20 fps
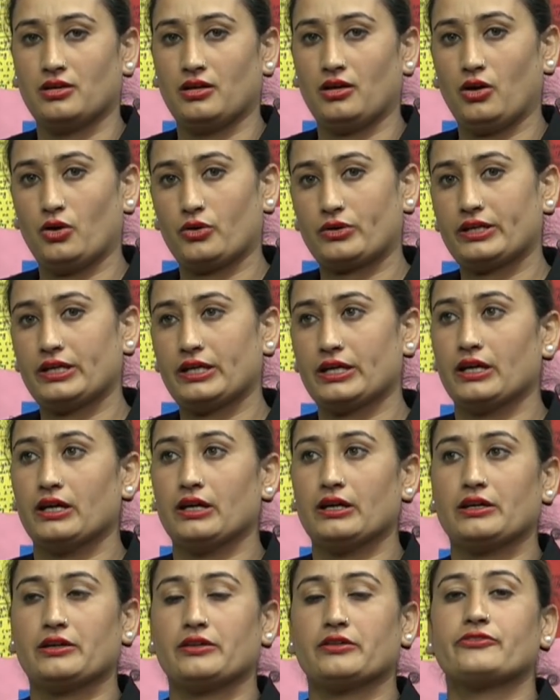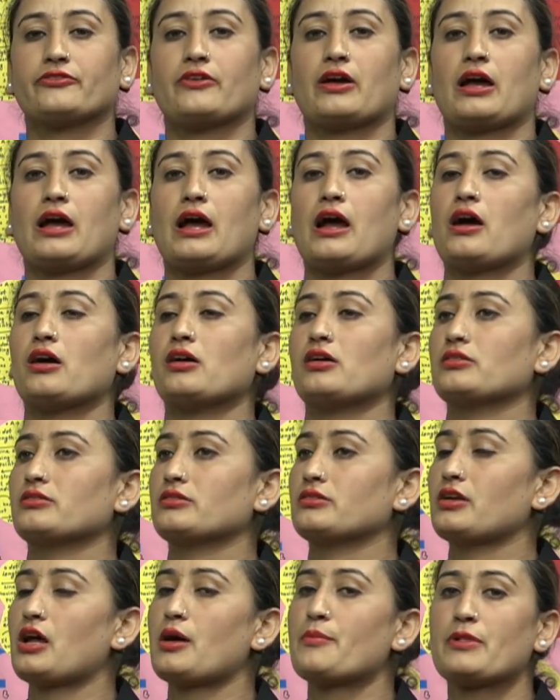Okay, if
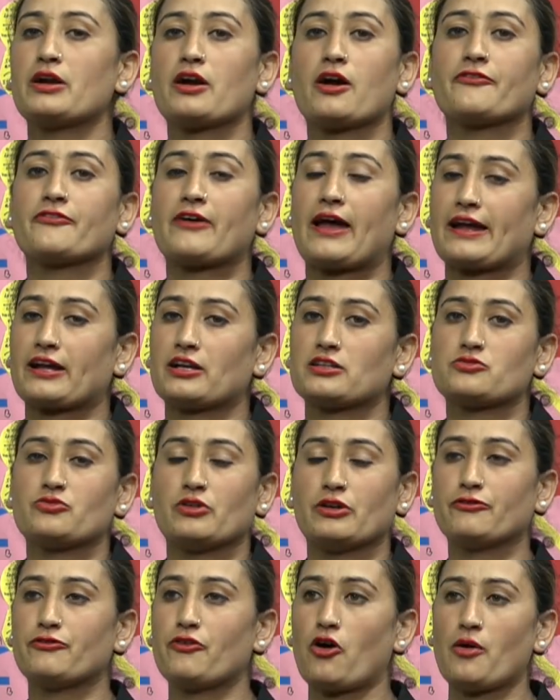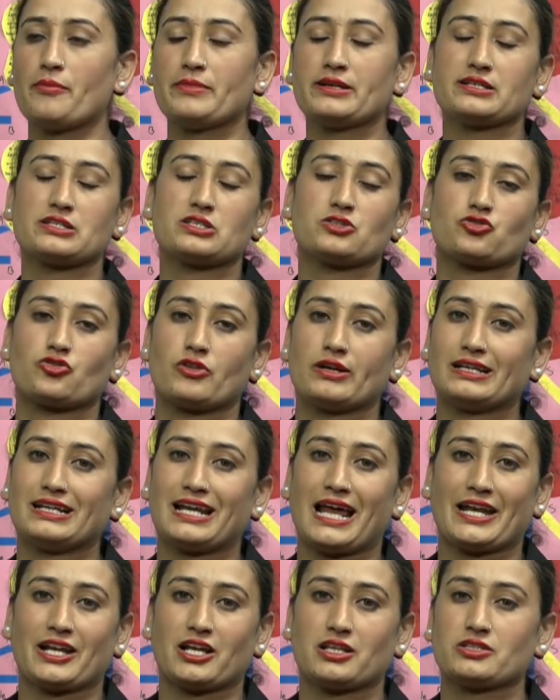number of angles will form in a straight
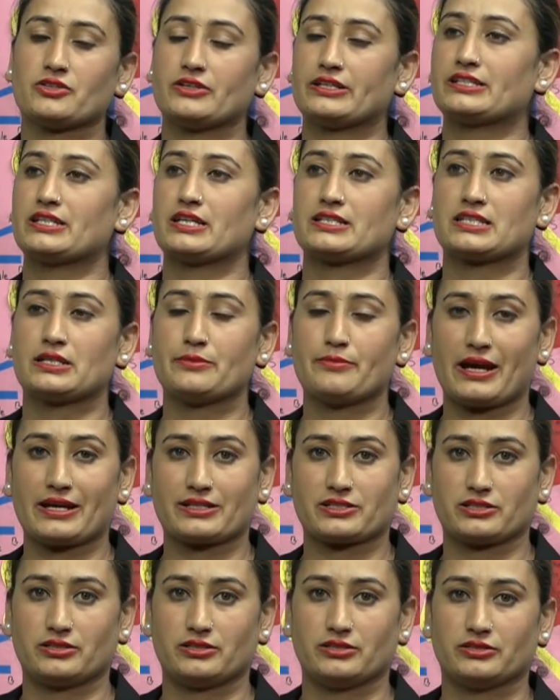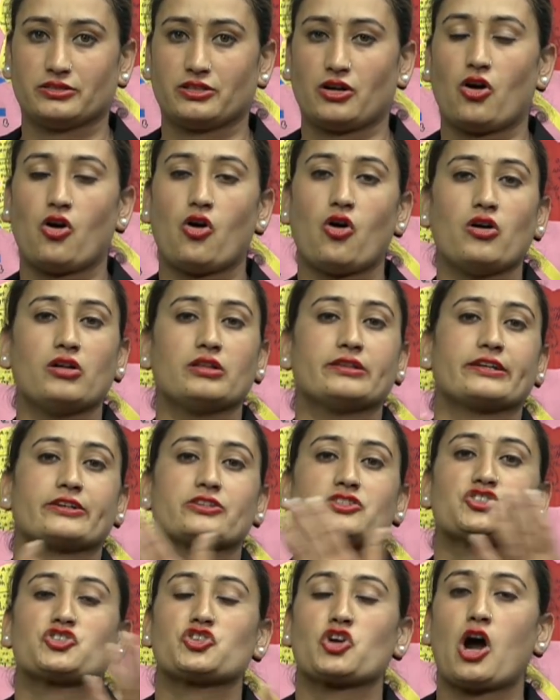line also, it doesn't matter. All their
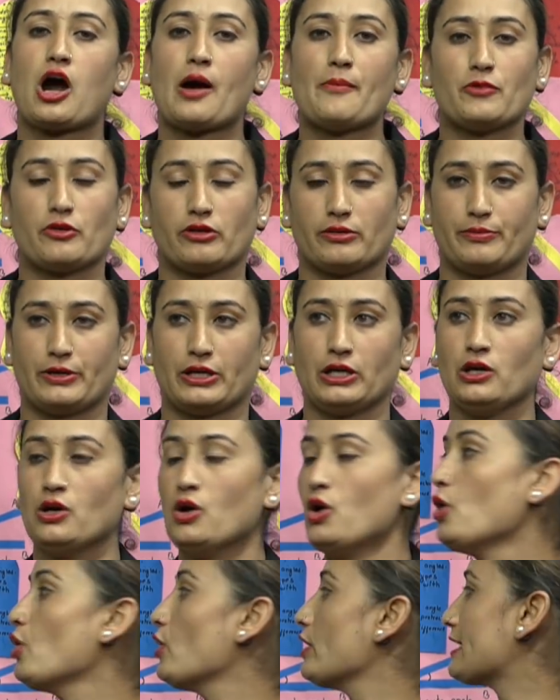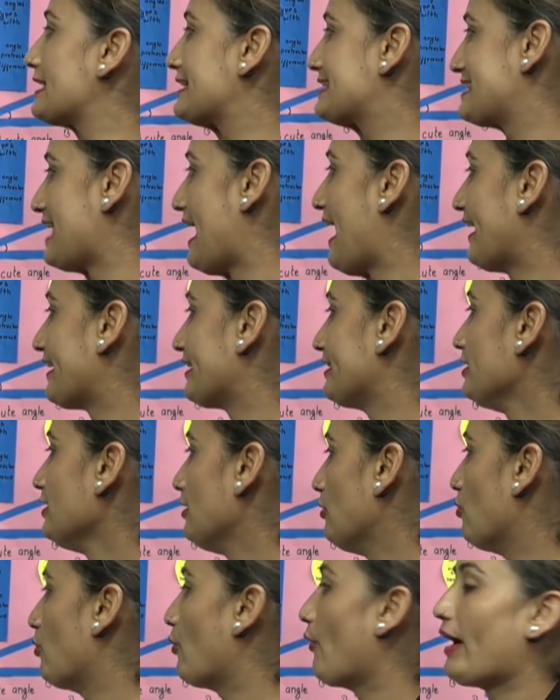sum will be exactly
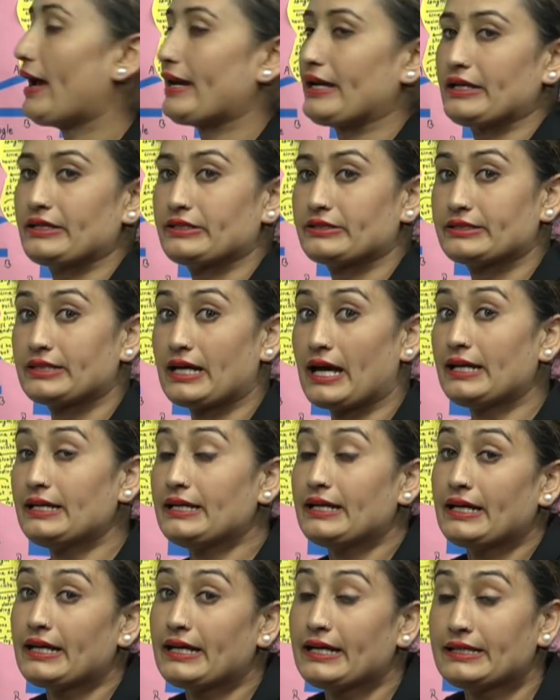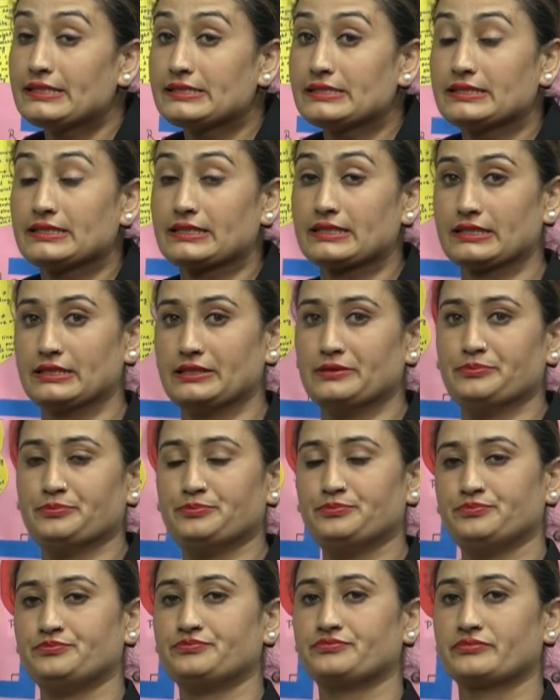180 degree.
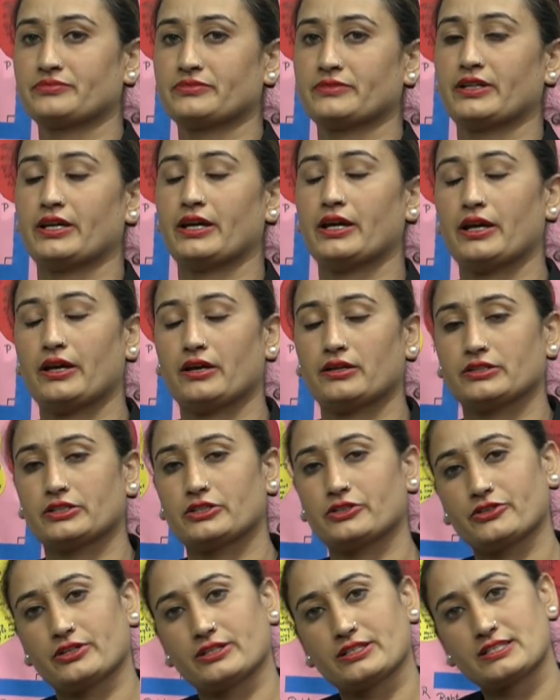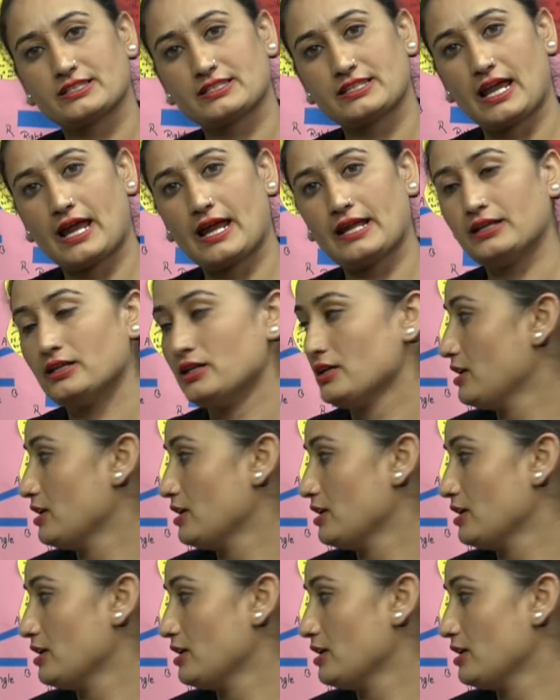Do you understand?